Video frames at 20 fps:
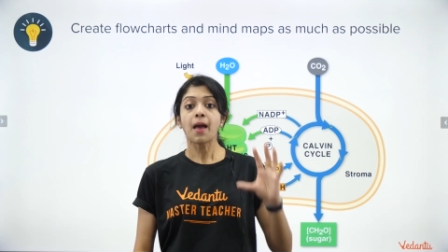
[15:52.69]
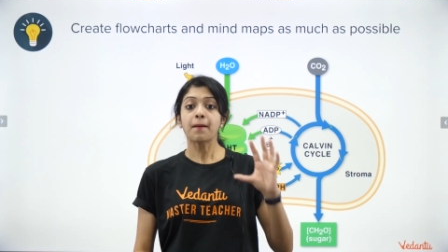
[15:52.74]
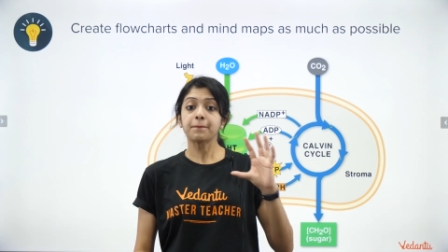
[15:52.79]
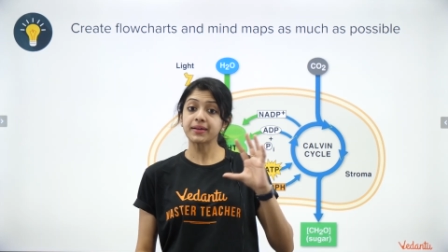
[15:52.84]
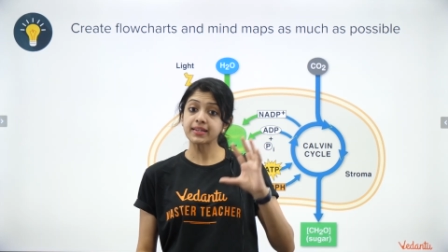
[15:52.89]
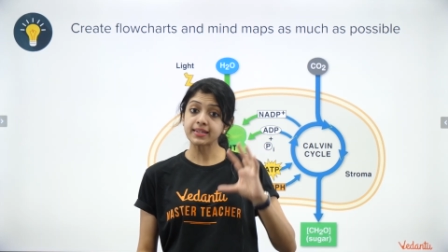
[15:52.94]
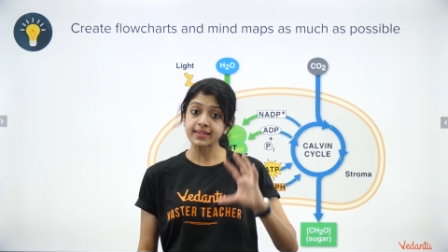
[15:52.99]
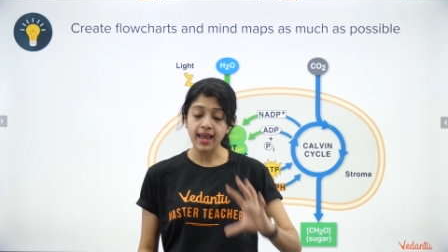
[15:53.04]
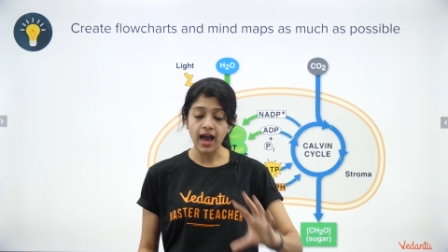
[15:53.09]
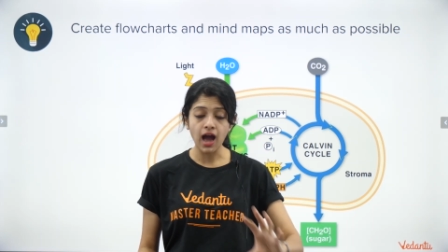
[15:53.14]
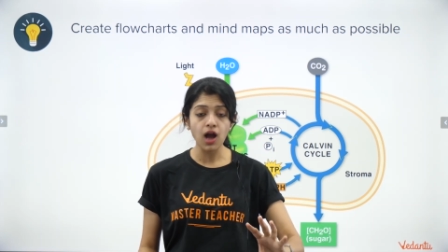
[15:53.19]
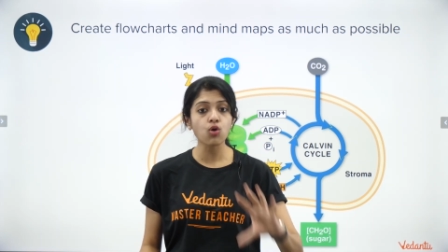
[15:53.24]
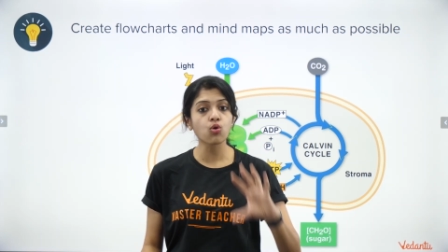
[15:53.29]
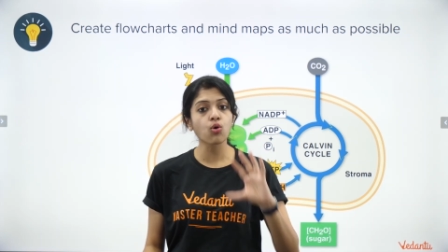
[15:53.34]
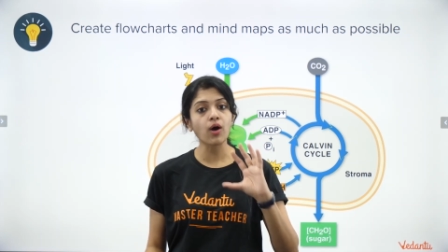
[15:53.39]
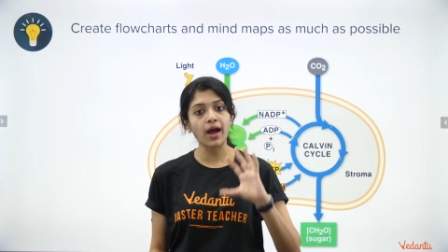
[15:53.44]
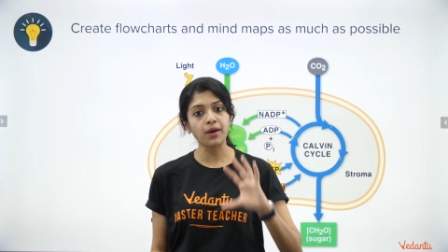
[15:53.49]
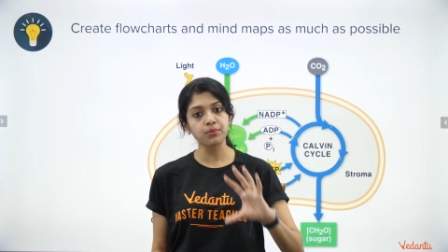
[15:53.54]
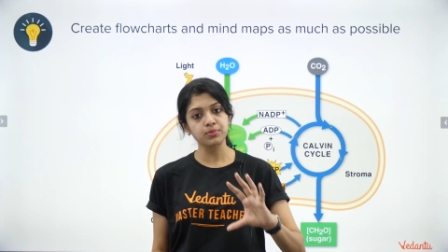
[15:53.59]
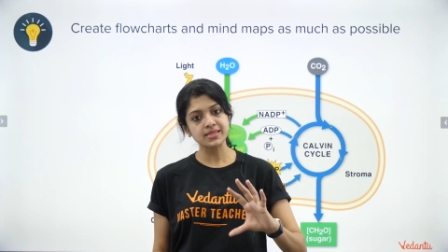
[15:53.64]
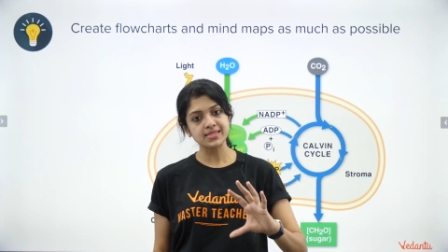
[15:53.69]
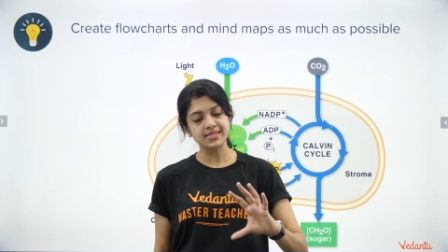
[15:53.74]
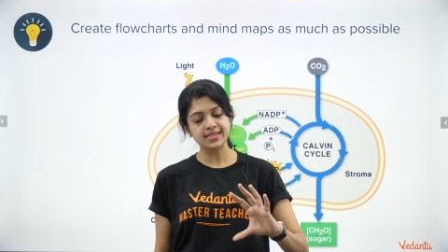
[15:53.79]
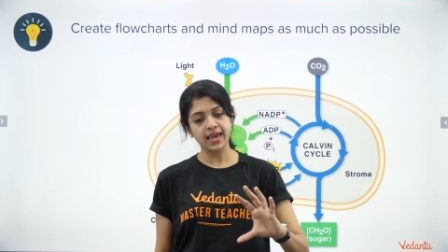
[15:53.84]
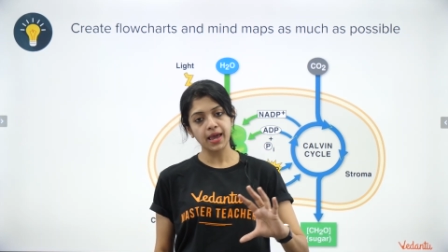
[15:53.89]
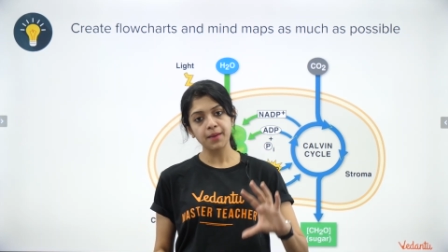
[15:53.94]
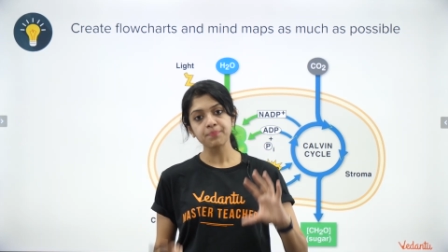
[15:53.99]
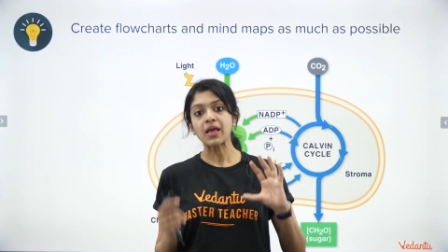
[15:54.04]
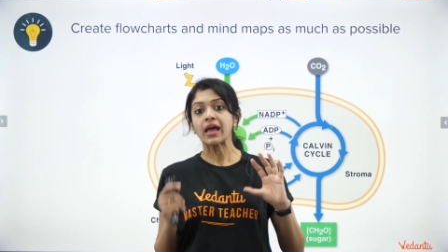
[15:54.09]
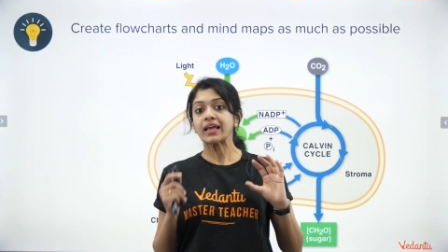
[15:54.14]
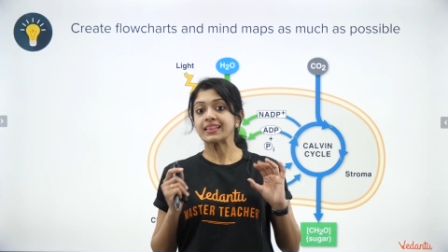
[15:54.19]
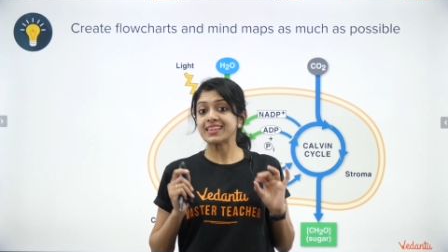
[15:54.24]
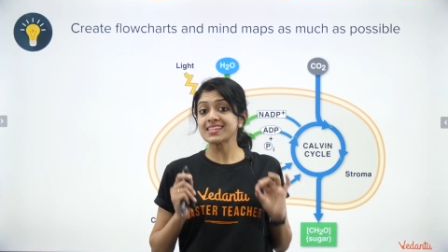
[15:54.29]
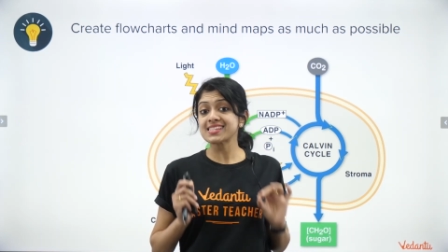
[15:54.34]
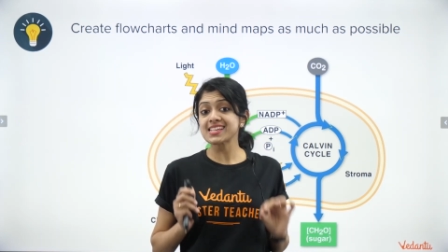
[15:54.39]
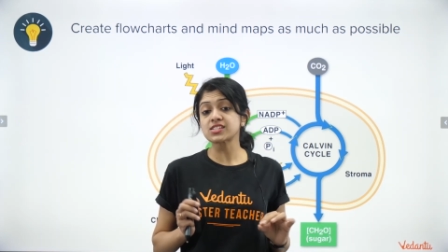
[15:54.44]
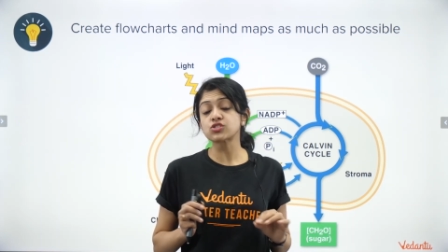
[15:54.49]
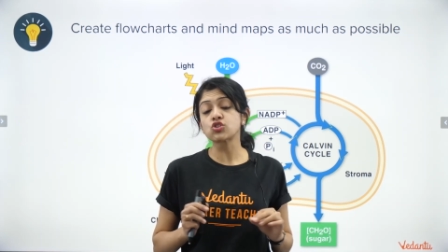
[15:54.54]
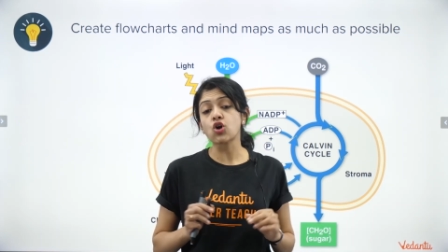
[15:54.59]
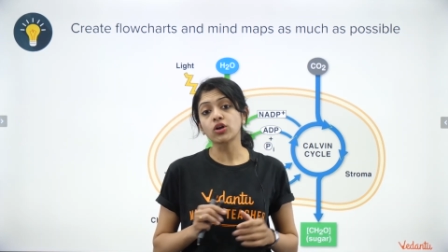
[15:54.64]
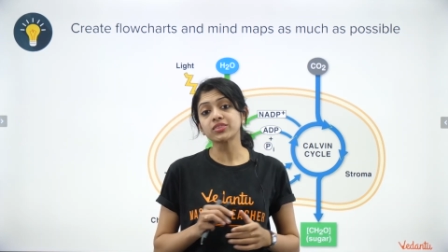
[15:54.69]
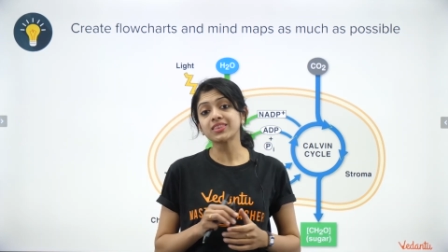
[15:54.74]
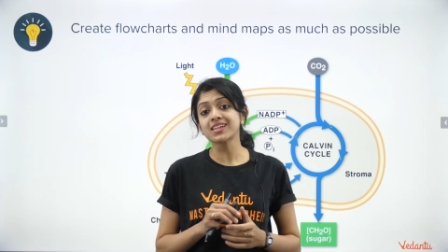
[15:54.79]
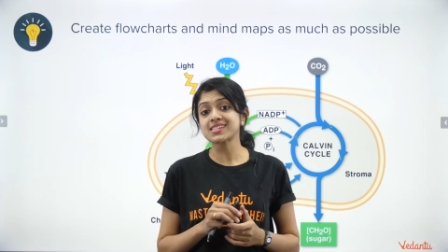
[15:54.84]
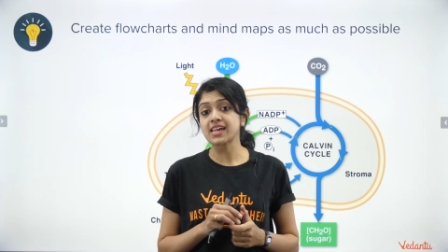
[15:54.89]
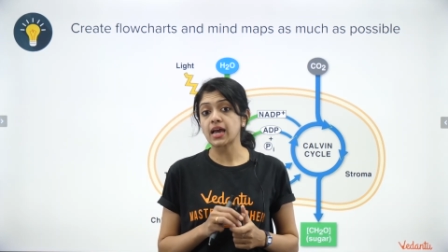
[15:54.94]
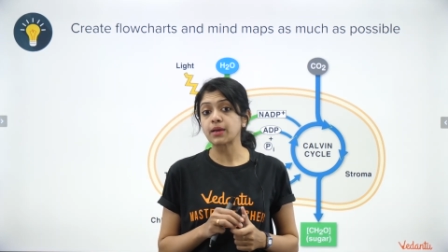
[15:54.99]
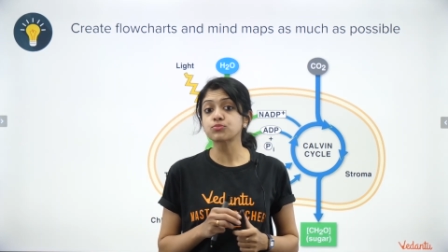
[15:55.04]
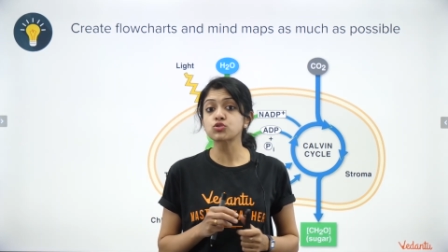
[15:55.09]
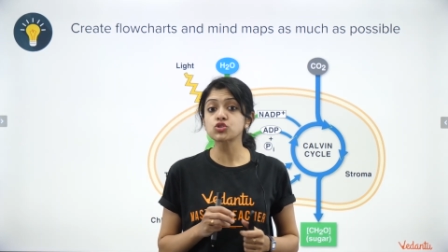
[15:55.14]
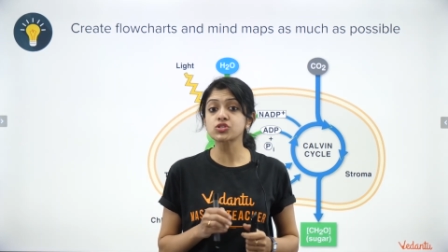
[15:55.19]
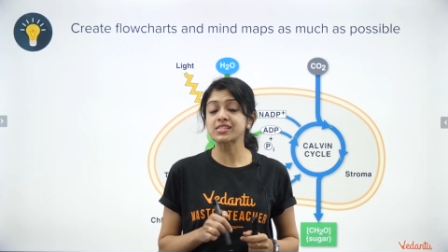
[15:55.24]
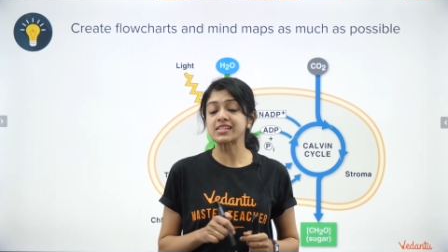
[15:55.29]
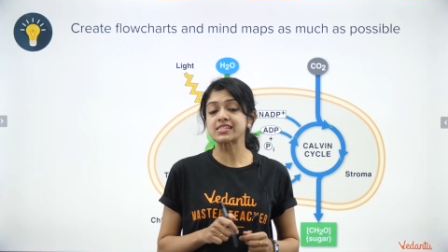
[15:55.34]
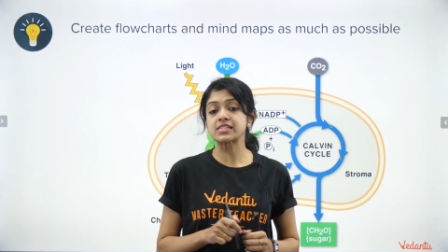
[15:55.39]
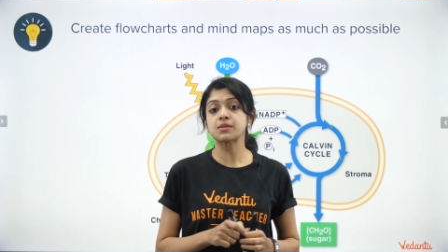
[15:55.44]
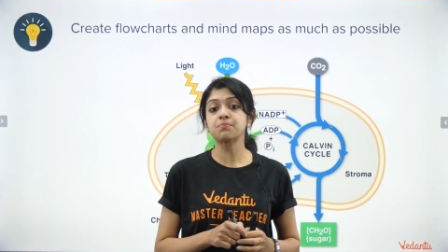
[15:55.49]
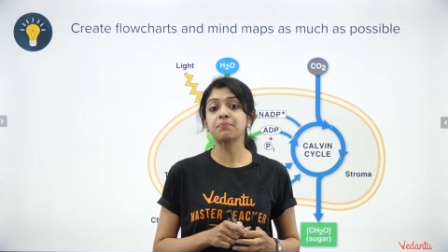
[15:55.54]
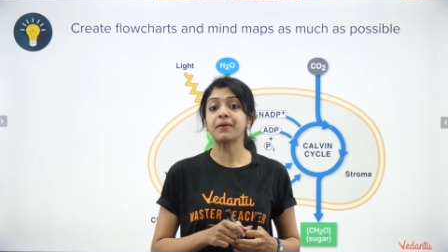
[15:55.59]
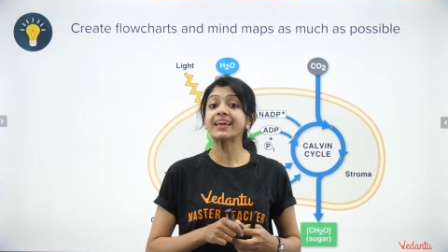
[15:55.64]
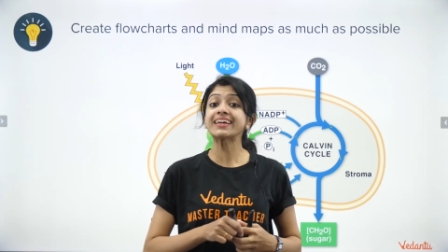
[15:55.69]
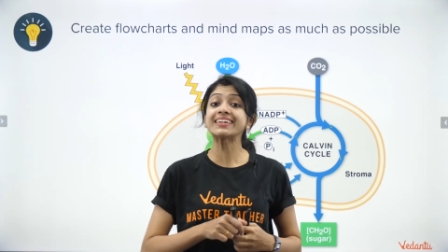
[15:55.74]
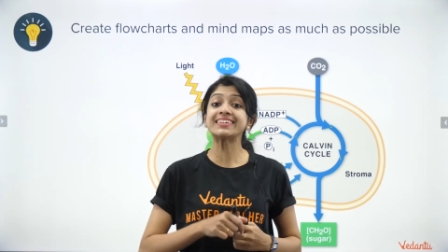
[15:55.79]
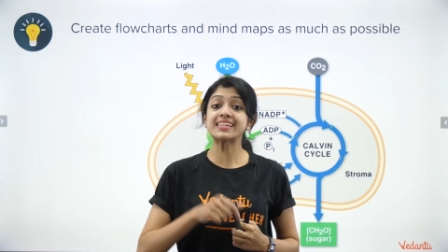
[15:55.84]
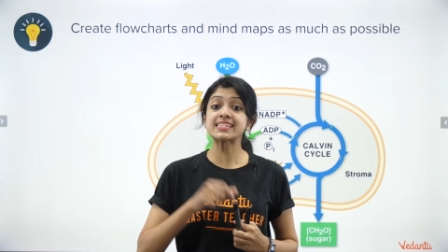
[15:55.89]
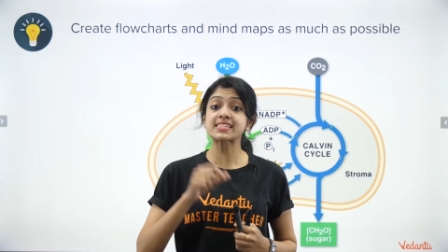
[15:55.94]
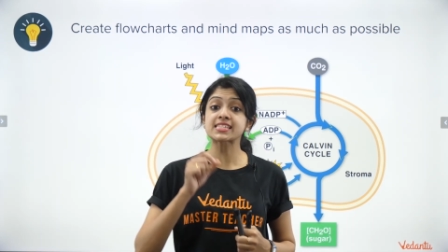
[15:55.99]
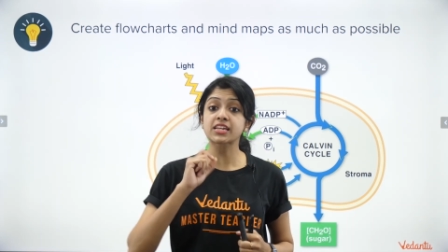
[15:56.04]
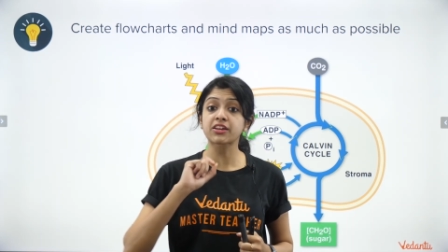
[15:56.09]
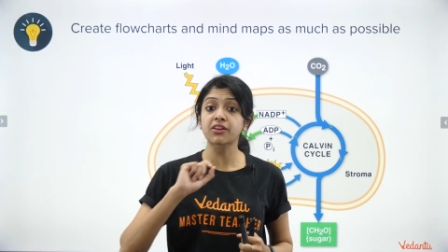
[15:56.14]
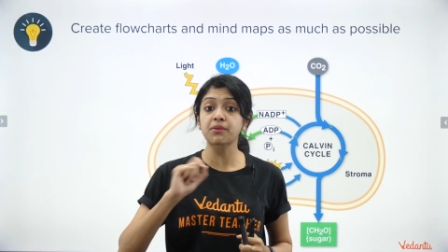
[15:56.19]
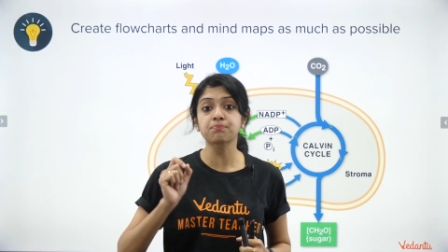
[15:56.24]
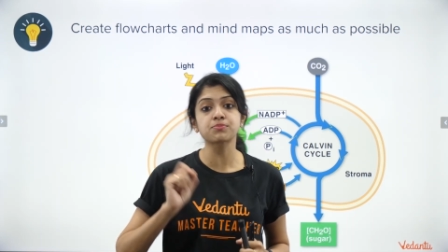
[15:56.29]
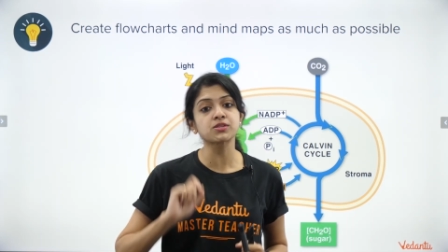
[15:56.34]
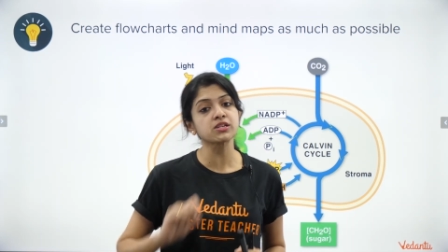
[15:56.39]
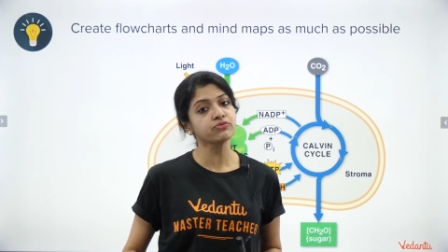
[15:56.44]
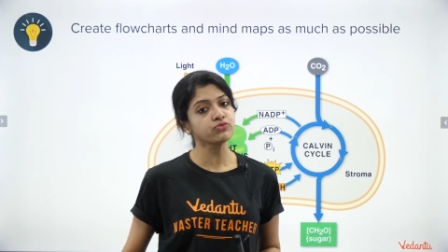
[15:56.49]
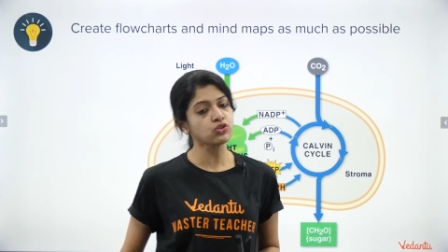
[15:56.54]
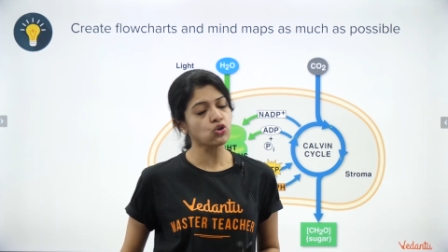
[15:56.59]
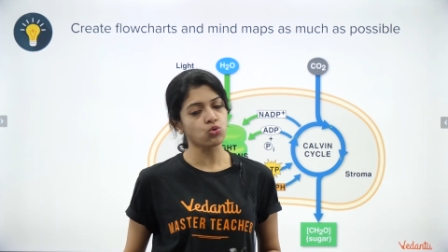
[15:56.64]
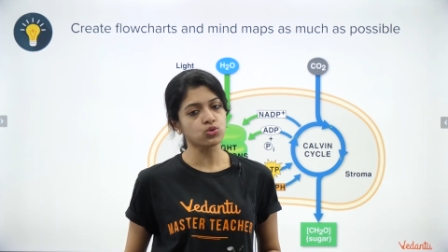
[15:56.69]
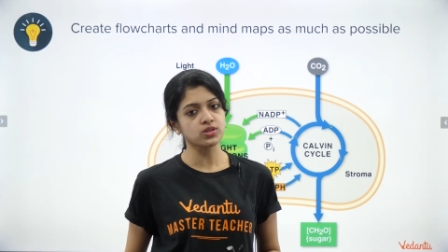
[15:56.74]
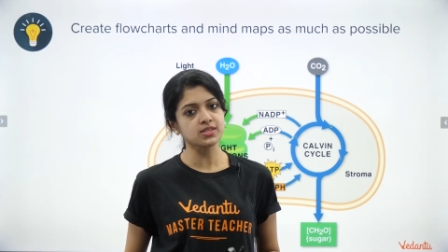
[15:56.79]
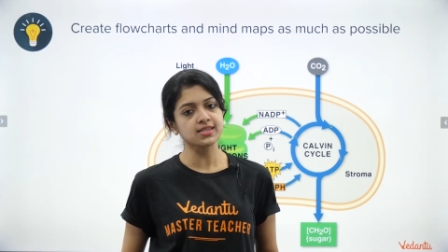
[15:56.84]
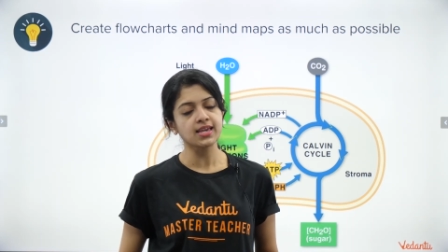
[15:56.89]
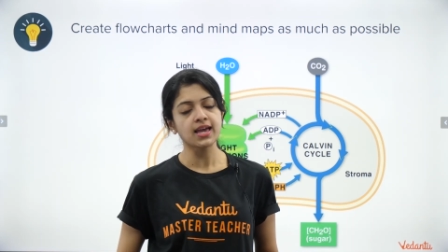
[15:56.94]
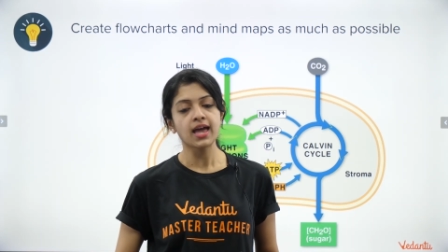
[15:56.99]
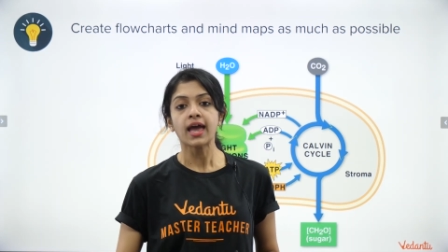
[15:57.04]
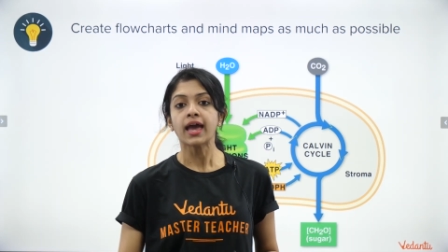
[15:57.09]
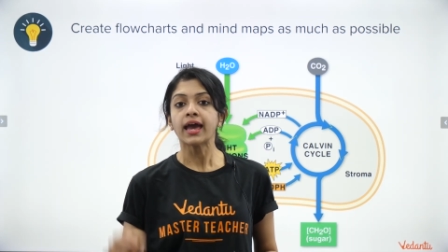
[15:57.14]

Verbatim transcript: but now I would say this is not the time to sit and make descriptive notes.